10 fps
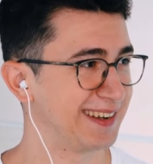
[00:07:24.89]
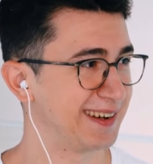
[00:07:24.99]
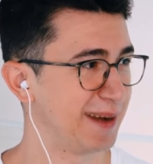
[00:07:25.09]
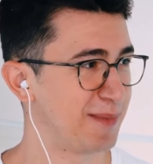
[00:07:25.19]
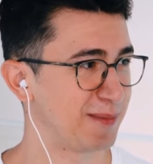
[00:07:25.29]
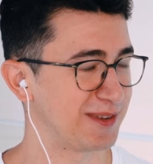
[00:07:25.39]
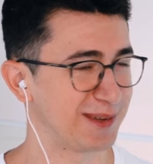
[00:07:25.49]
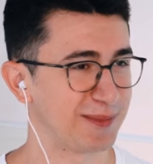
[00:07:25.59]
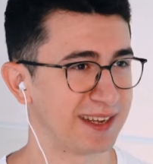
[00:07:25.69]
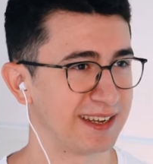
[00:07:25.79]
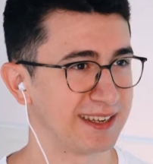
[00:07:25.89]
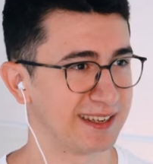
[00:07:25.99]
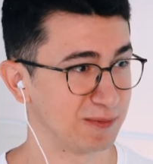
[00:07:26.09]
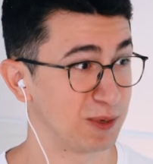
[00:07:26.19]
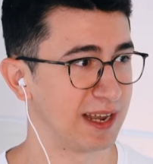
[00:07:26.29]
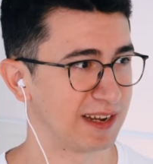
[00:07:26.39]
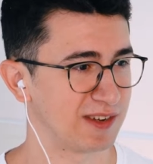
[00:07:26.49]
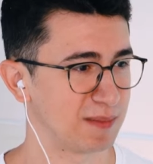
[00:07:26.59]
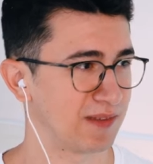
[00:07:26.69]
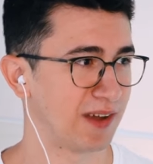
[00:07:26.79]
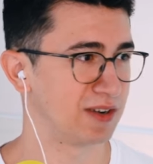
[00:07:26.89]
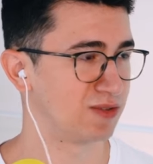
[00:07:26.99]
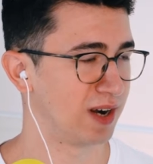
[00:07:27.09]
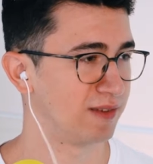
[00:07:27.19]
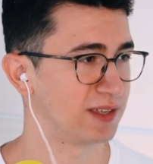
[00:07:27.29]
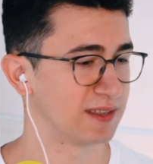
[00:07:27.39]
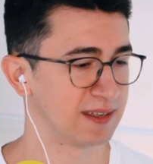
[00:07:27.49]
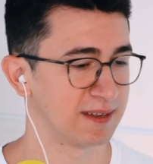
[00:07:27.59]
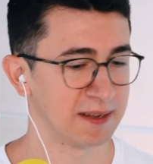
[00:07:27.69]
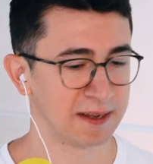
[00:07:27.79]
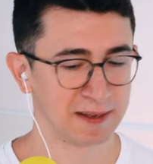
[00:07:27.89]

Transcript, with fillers: And maybe something will actually be very relevant. Yeah?